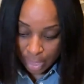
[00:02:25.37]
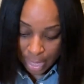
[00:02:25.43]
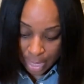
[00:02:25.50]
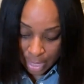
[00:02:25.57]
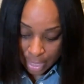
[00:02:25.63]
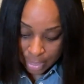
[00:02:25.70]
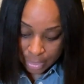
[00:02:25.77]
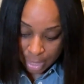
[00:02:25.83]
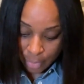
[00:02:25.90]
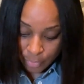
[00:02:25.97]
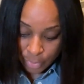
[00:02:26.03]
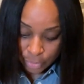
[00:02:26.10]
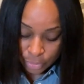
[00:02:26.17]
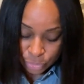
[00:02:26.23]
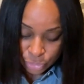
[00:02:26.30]
And I
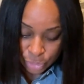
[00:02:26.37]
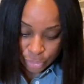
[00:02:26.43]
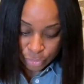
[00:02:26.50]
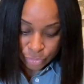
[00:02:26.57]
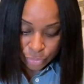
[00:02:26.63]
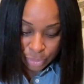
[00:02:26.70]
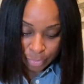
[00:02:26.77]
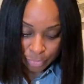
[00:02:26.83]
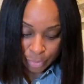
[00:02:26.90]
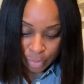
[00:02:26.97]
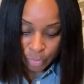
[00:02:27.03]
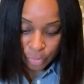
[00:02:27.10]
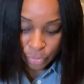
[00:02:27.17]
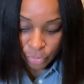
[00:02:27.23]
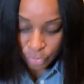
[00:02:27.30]
want to share
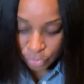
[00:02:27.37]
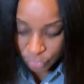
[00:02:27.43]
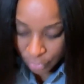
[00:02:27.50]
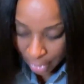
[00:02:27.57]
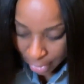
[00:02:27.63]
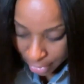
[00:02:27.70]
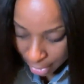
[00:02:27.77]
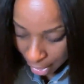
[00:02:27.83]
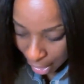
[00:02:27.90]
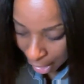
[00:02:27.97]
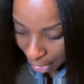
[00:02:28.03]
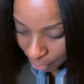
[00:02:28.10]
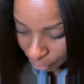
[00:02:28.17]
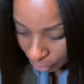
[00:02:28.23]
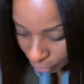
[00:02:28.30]
something with you that
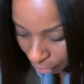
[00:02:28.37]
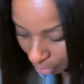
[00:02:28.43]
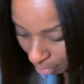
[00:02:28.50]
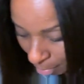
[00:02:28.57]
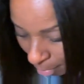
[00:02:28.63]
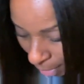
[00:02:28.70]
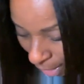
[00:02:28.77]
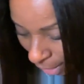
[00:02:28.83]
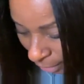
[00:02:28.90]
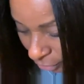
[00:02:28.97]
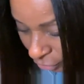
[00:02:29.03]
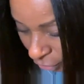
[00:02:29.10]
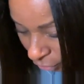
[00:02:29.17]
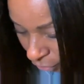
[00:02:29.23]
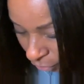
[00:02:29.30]
I wrote in my
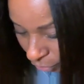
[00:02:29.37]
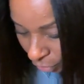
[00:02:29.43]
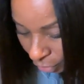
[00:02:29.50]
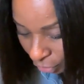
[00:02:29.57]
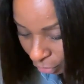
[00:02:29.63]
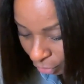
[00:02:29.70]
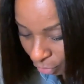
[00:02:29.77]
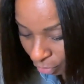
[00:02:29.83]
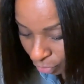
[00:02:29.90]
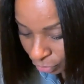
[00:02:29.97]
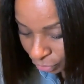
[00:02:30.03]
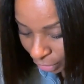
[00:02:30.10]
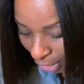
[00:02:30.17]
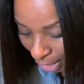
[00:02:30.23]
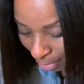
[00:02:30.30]
journal a
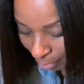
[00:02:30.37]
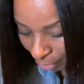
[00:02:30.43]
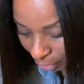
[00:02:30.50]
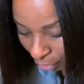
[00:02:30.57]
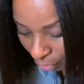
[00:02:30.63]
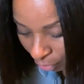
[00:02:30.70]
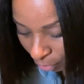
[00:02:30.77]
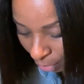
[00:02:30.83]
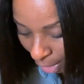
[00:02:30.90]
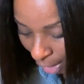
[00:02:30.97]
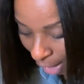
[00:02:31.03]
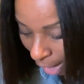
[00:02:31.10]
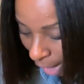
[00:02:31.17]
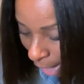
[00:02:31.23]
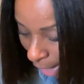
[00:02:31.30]
long time ago
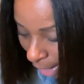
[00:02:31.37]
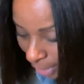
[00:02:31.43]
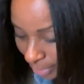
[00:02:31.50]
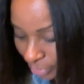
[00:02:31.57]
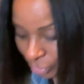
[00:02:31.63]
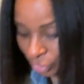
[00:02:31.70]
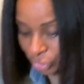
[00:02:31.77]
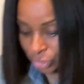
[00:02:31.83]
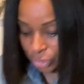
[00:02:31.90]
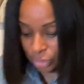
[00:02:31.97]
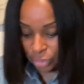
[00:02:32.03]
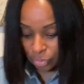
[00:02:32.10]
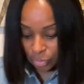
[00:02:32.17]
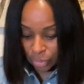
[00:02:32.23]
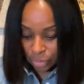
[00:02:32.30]
as
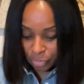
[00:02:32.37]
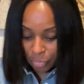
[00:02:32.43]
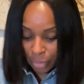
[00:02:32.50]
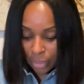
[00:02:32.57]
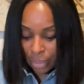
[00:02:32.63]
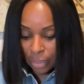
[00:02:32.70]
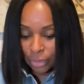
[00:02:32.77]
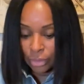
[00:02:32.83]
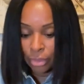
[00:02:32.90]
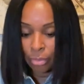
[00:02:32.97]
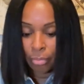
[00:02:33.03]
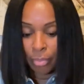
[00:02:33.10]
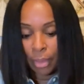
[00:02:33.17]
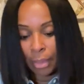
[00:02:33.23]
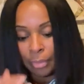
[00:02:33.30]
Jesus was speaking to
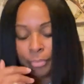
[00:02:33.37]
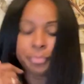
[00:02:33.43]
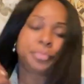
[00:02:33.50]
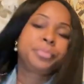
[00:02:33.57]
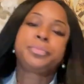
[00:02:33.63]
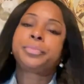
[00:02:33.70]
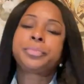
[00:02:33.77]
me